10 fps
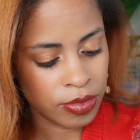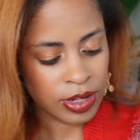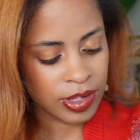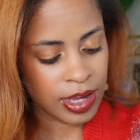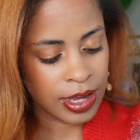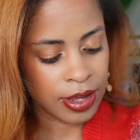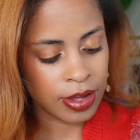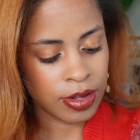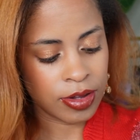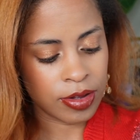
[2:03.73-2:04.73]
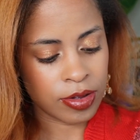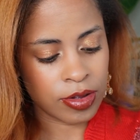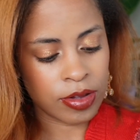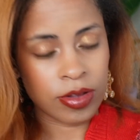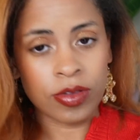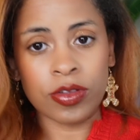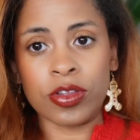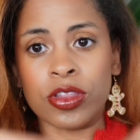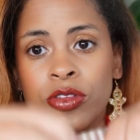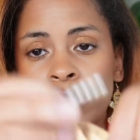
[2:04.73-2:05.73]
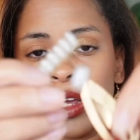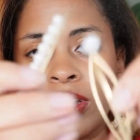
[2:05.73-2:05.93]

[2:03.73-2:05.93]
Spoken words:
I take 3